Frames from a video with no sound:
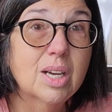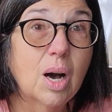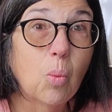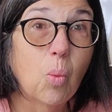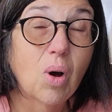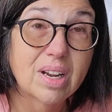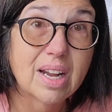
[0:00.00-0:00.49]

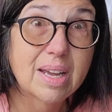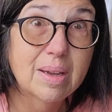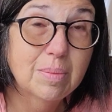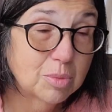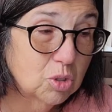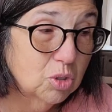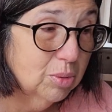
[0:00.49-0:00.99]
What I
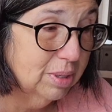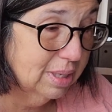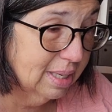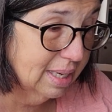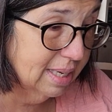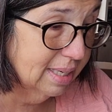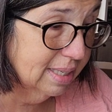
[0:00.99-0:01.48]
am doing
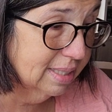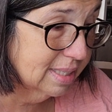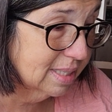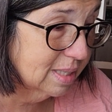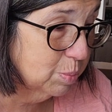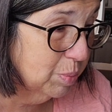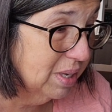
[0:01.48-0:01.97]
is
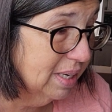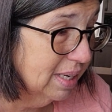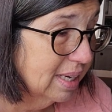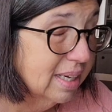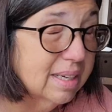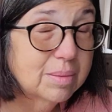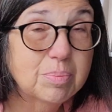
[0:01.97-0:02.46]

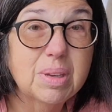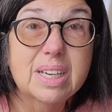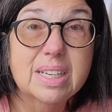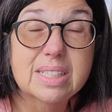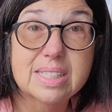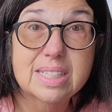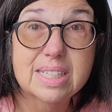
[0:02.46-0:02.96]
spinning
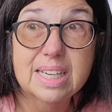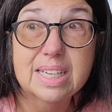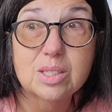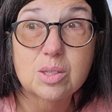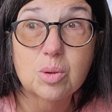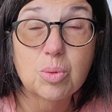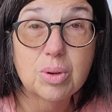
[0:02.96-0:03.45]
because today
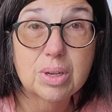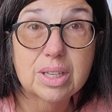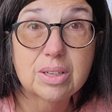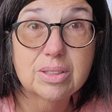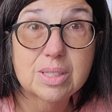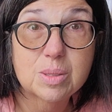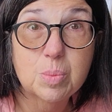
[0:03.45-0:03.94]
is a really
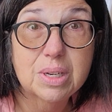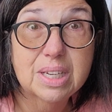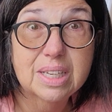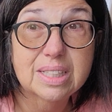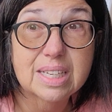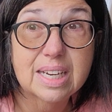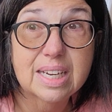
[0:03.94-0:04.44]
good
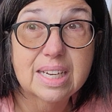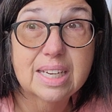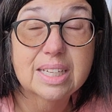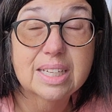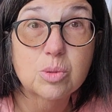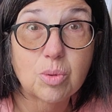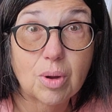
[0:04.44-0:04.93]
spinning day.
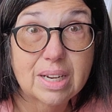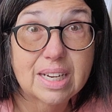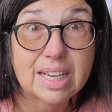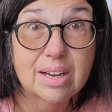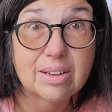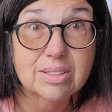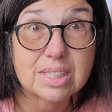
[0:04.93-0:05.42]
It's
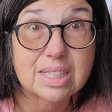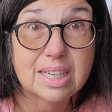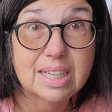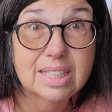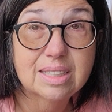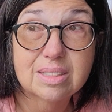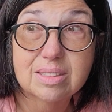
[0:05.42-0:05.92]
raining
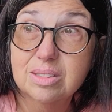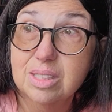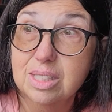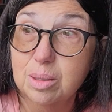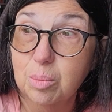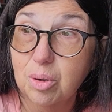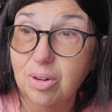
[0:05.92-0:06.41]
outside.
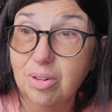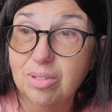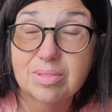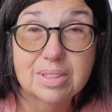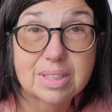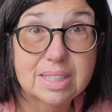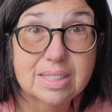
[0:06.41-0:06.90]
Summer
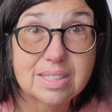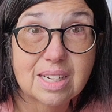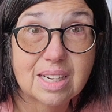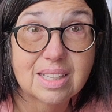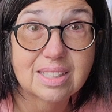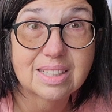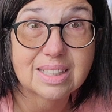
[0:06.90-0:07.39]
is
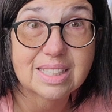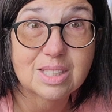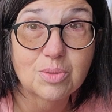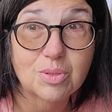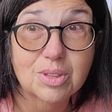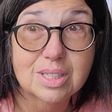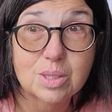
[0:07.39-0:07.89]
done, at
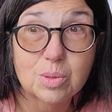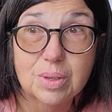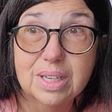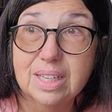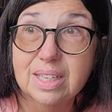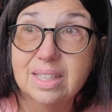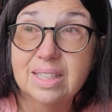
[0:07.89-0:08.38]
least for this
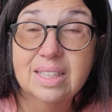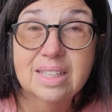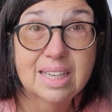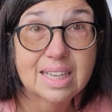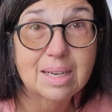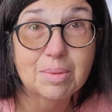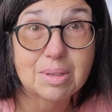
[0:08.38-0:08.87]
week.
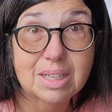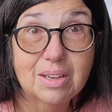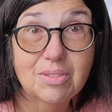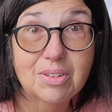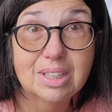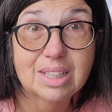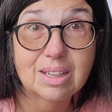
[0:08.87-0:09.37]
And I'm going to
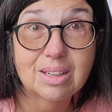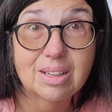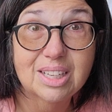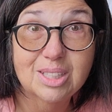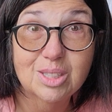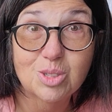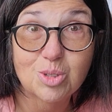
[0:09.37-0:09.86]
give you a little
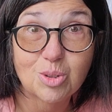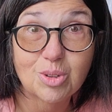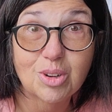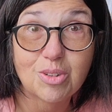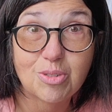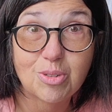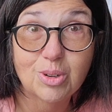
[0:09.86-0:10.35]
insert
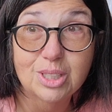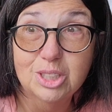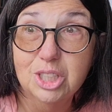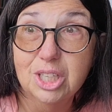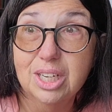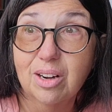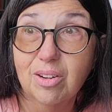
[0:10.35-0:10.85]
of footage
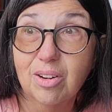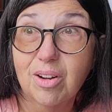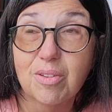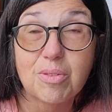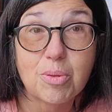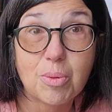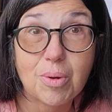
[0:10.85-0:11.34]
here
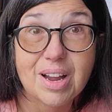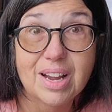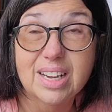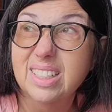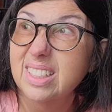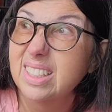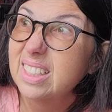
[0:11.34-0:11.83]
of the
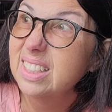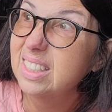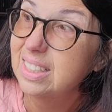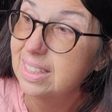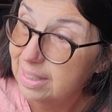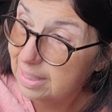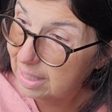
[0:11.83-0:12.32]
rain.
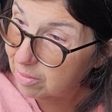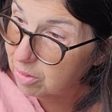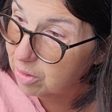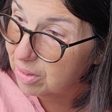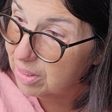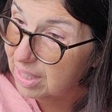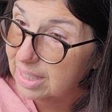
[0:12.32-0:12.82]
Even
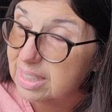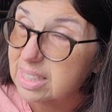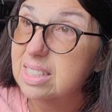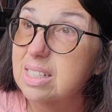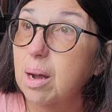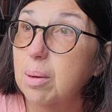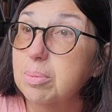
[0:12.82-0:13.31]
though I think it's
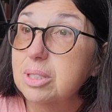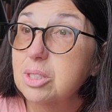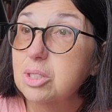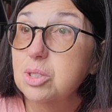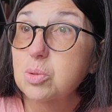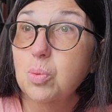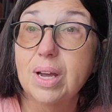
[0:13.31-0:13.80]
stopped, it's
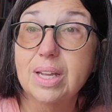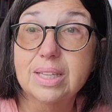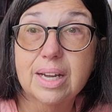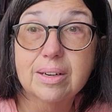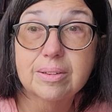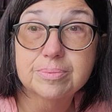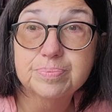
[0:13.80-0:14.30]
just wet
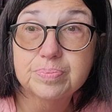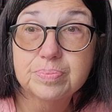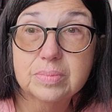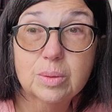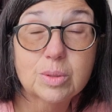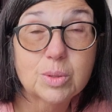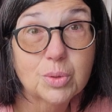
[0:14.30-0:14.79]
now.
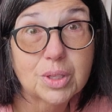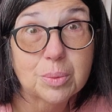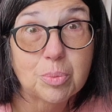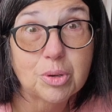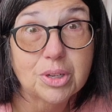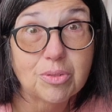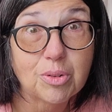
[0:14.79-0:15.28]
It was really
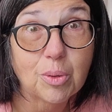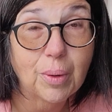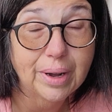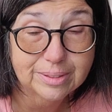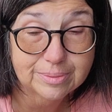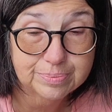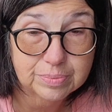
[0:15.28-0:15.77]
pretty for a
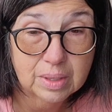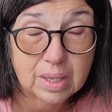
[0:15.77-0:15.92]
while.